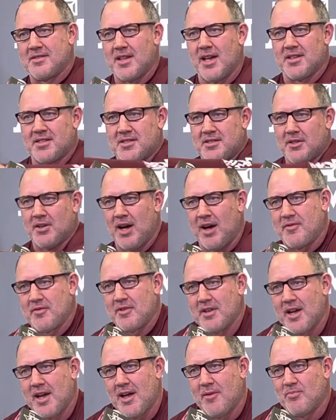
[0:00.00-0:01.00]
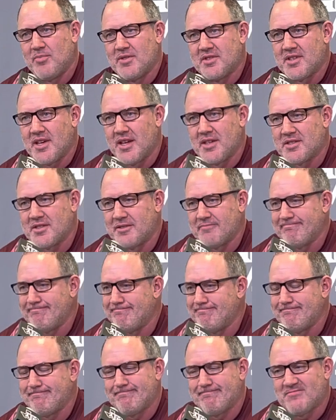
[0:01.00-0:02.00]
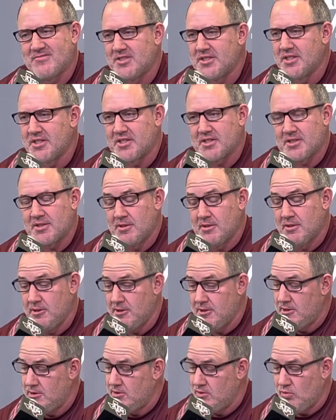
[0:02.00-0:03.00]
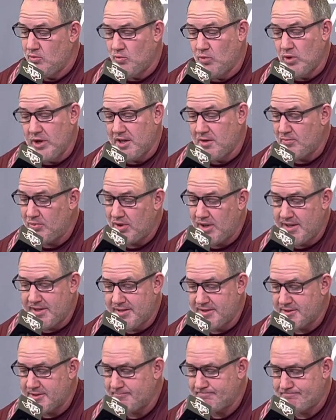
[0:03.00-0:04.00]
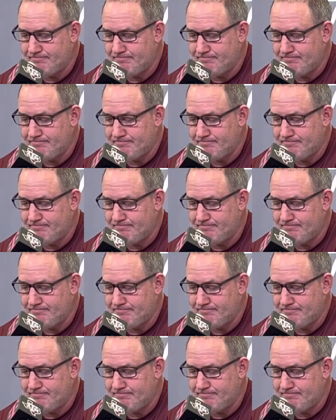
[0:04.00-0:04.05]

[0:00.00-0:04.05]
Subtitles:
that steal after they had possession. Just winning plays.